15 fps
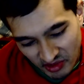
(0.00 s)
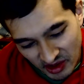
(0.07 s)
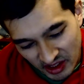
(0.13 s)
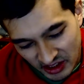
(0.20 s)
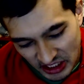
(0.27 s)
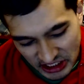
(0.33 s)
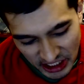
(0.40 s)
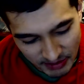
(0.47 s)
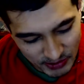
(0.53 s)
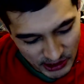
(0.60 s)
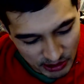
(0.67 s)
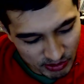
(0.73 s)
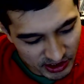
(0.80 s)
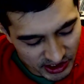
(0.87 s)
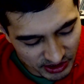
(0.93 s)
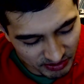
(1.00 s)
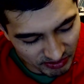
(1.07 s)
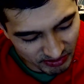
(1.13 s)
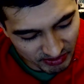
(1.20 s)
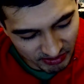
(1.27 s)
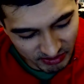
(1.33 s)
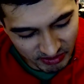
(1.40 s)
this episode was
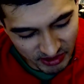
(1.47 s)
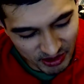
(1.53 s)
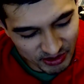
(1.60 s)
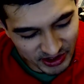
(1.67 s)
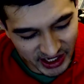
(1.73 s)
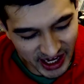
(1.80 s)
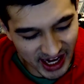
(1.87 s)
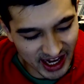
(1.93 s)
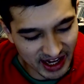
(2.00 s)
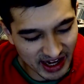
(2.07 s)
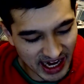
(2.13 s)
okay,